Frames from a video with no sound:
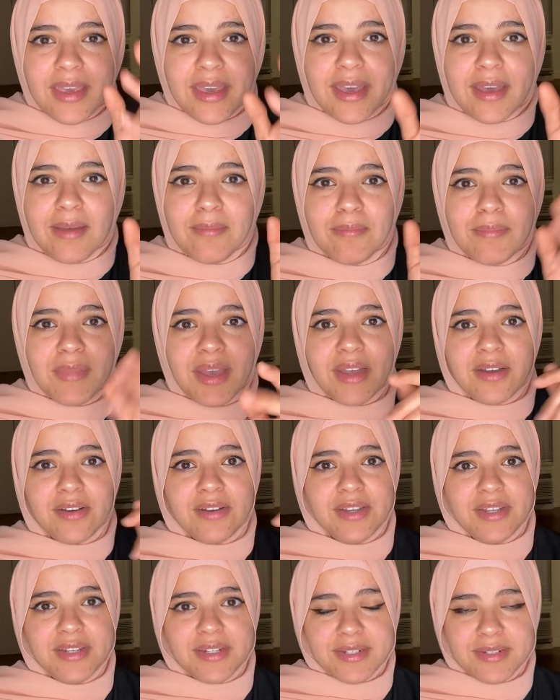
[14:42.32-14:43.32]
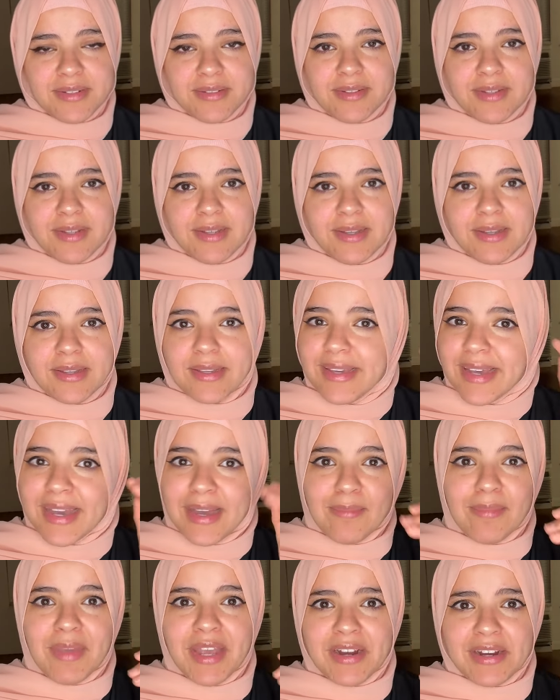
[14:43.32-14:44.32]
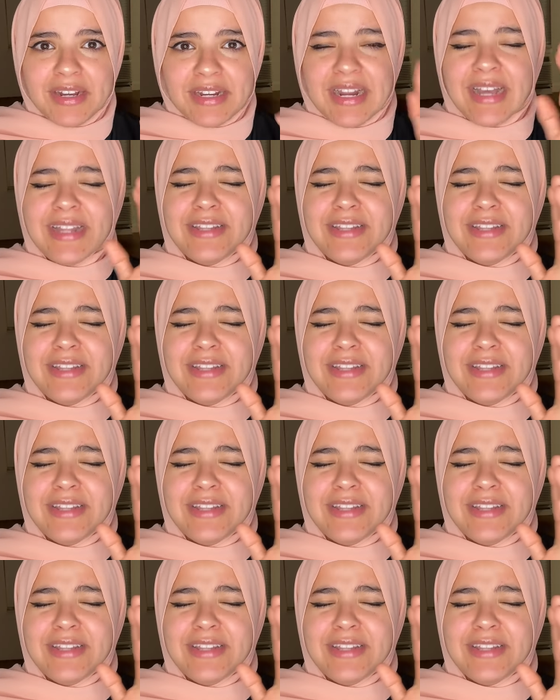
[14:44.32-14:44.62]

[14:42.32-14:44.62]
Get married. Get married.